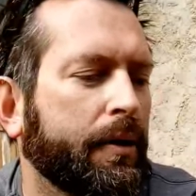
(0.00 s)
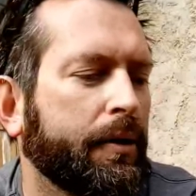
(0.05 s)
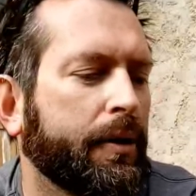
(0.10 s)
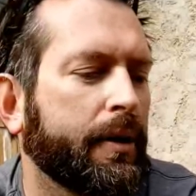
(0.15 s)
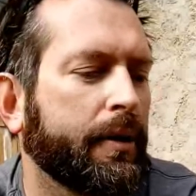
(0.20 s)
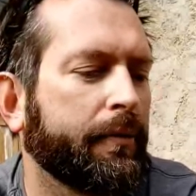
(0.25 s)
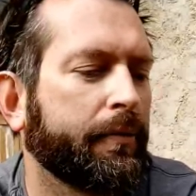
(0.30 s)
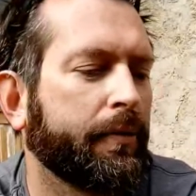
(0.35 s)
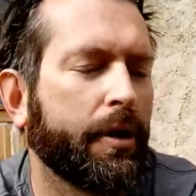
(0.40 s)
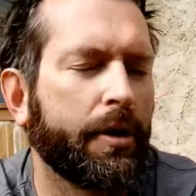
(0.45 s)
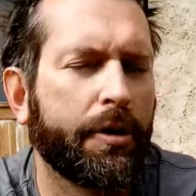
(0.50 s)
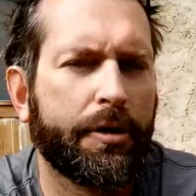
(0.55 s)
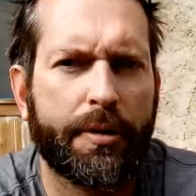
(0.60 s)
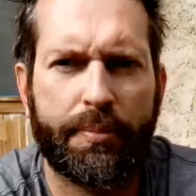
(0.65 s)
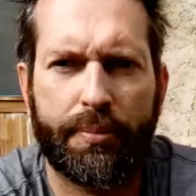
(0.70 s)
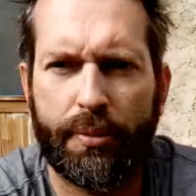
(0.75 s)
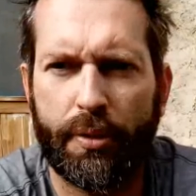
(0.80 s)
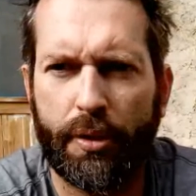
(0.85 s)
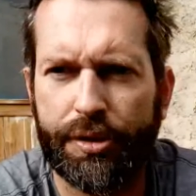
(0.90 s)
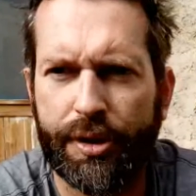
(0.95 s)
can vote on the
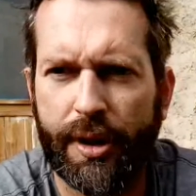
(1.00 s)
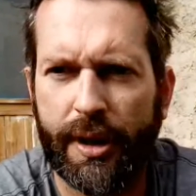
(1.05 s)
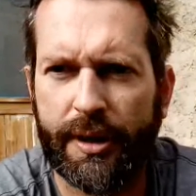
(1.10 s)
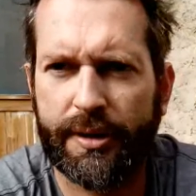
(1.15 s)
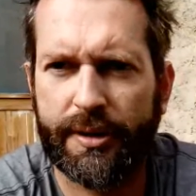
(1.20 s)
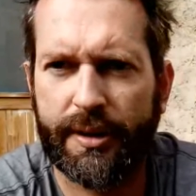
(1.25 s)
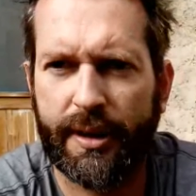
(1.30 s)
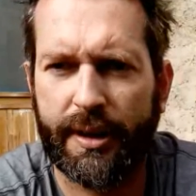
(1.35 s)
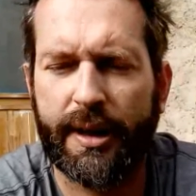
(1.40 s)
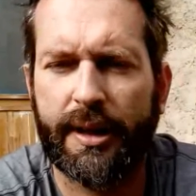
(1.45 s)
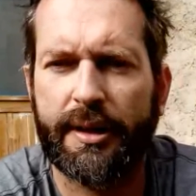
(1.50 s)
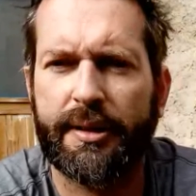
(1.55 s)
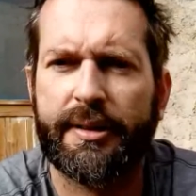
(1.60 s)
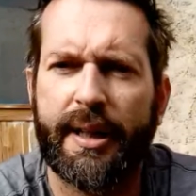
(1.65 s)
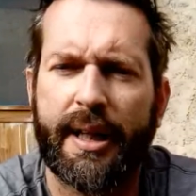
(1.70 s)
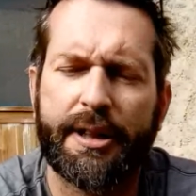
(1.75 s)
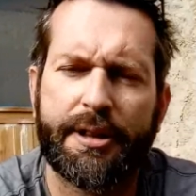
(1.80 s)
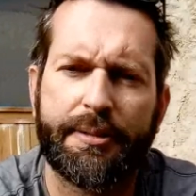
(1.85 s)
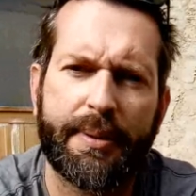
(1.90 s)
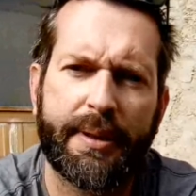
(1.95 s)
projects, and then
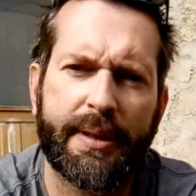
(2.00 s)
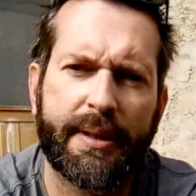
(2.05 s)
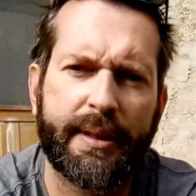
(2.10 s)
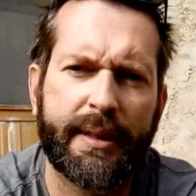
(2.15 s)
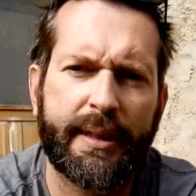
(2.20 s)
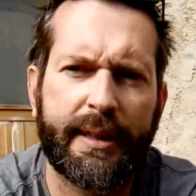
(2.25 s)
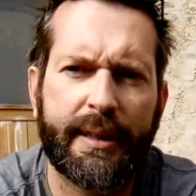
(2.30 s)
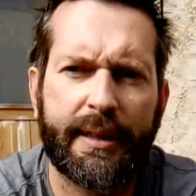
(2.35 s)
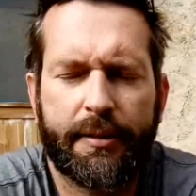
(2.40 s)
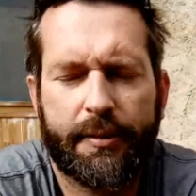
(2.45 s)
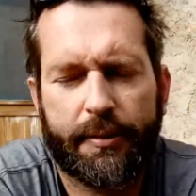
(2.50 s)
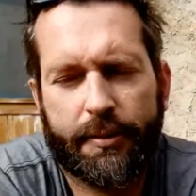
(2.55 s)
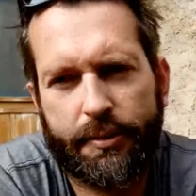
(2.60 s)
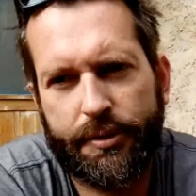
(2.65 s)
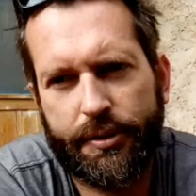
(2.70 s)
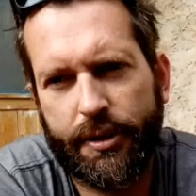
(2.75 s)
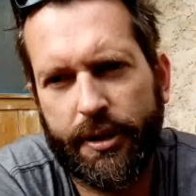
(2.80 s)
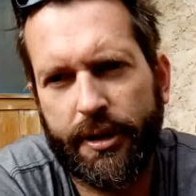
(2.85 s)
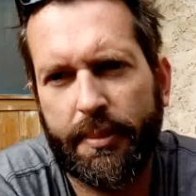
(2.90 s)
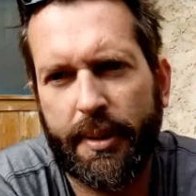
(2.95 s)
SBD, or a
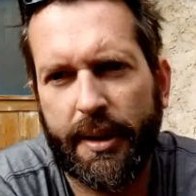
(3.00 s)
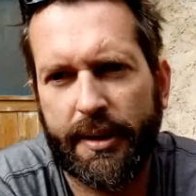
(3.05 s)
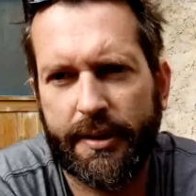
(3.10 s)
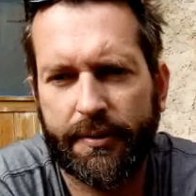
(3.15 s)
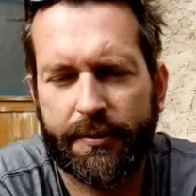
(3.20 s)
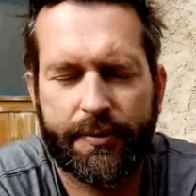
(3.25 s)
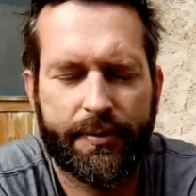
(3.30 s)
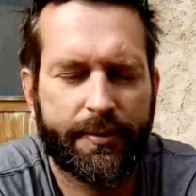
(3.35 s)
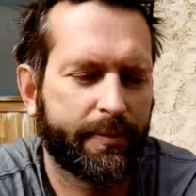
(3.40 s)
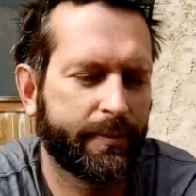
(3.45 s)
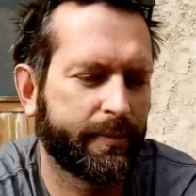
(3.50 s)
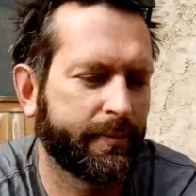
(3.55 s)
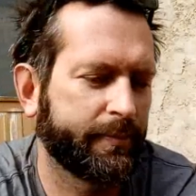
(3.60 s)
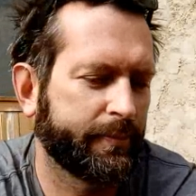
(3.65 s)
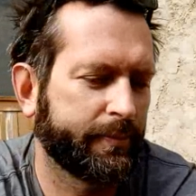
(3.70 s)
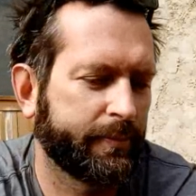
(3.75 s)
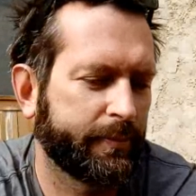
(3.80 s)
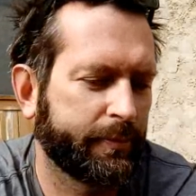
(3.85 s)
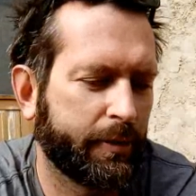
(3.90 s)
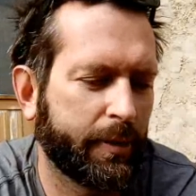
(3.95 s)
certain amount of
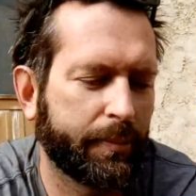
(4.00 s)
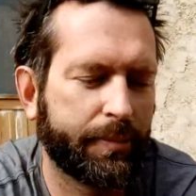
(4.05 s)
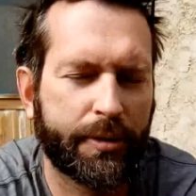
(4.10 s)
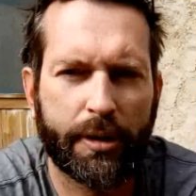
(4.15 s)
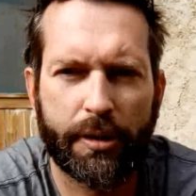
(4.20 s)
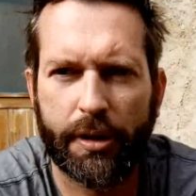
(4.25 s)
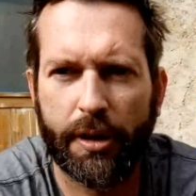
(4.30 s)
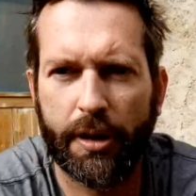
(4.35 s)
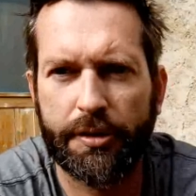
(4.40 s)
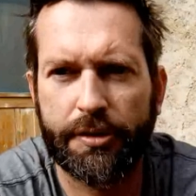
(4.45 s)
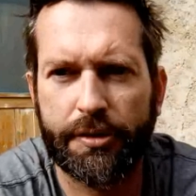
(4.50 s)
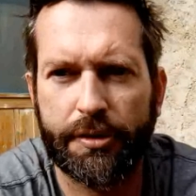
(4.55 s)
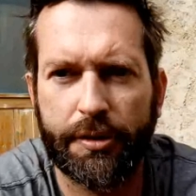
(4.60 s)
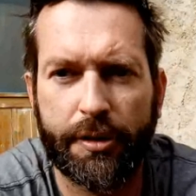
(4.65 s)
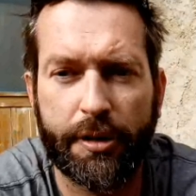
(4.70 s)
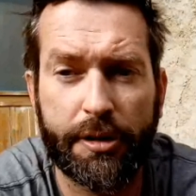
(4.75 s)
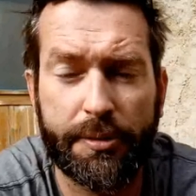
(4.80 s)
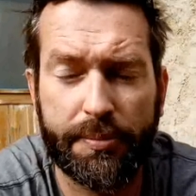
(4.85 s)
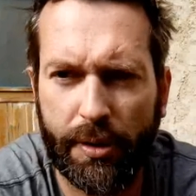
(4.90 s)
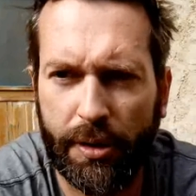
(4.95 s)
crypto, goes to
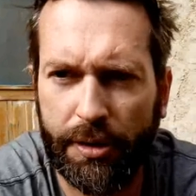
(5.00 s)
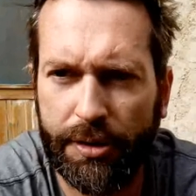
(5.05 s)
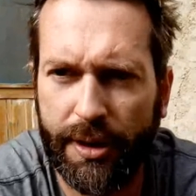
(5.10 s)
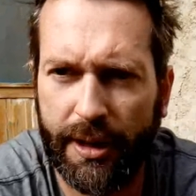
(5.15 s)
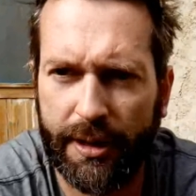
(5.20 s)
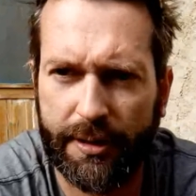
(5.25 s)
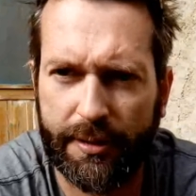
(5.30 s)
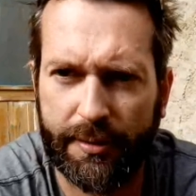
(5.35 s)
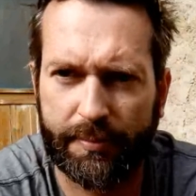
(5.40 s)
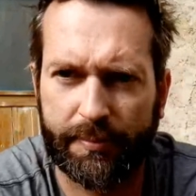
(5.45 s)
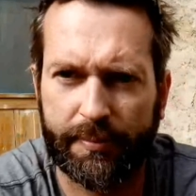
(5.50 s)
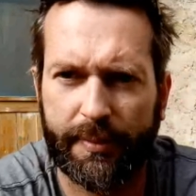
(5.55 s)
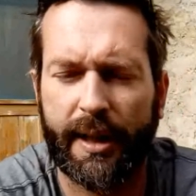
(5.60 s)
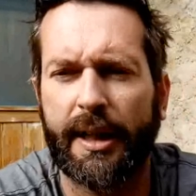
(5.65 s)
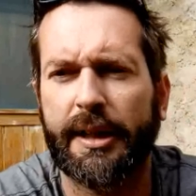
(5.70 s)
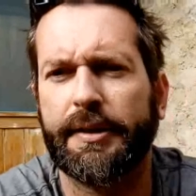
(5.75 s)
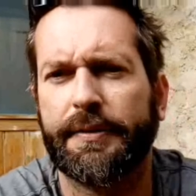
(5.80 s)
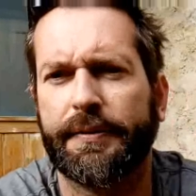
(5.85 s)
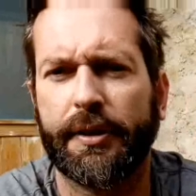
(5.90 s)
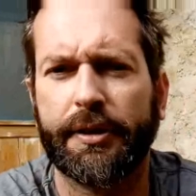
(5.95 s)
those projects
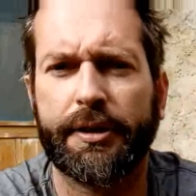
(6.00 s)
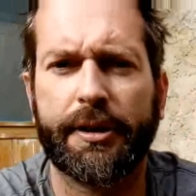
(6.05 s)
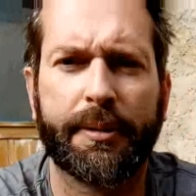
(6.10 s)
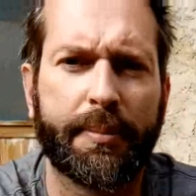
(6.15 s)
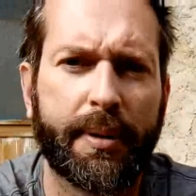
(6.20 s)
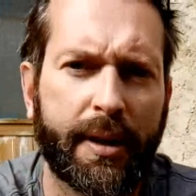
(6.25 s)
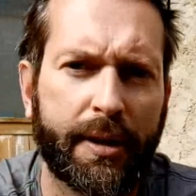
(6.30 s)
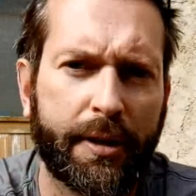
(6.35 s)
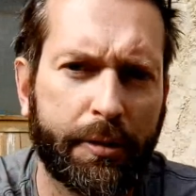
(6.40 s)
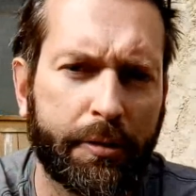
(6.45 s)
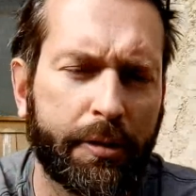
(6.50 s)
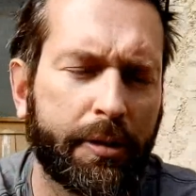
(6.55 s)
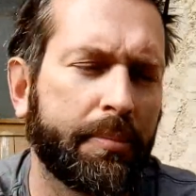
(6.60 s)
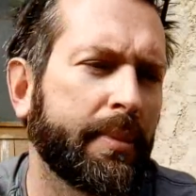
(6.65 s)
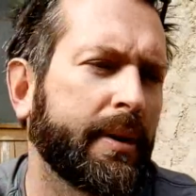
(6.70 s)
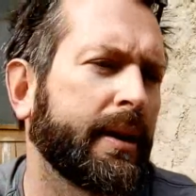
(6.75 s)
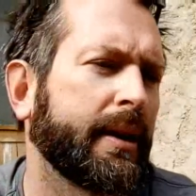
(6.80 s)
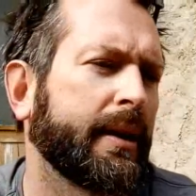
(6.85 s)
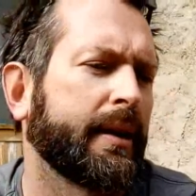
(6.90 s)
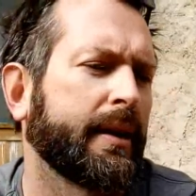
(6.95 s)
as voted by you and
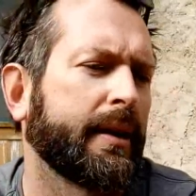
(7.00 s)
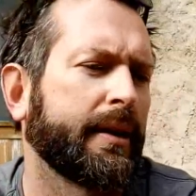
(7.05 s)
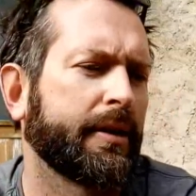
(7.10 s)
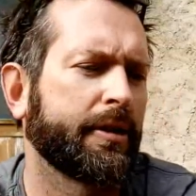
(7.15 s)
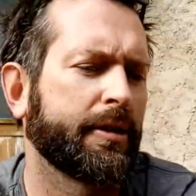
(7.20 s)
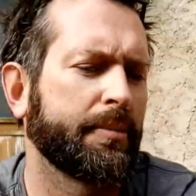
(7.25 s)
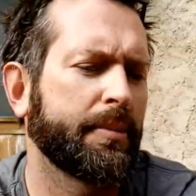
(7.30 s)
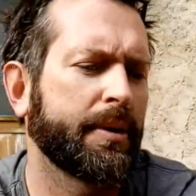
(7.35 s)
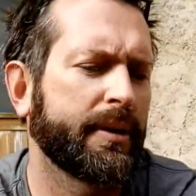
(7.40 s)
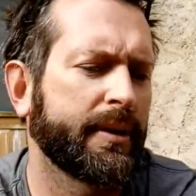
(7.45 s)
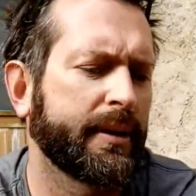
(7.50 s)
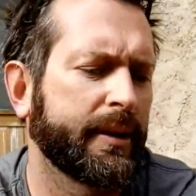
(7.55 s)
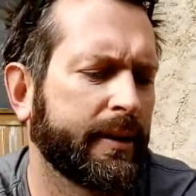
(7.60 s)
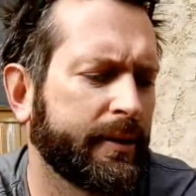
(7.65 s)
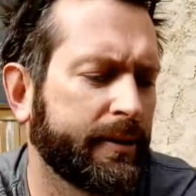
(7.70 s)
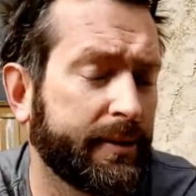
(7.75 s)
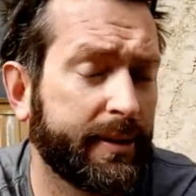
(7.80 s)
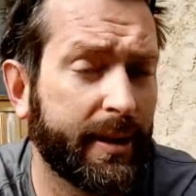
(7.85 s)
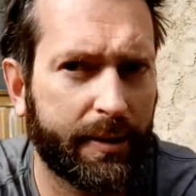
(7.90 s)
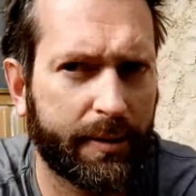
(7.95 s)
me in the community
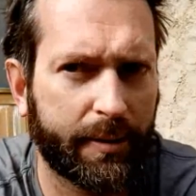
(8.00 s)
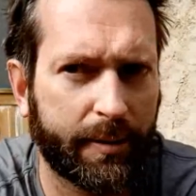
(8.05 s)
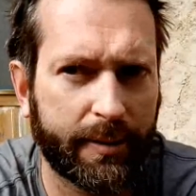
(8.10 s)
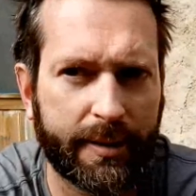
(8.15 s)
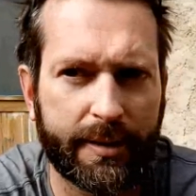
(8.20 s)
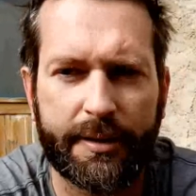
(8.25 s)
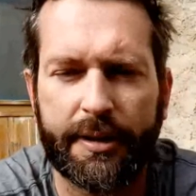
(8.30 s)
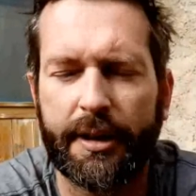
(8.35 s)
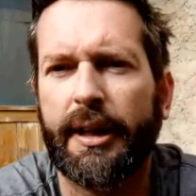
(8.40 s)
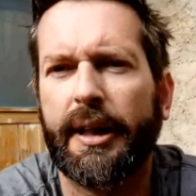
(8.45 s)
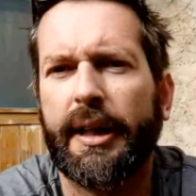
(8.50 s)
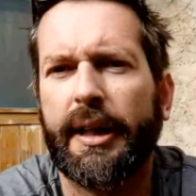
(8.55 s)
stakeholders.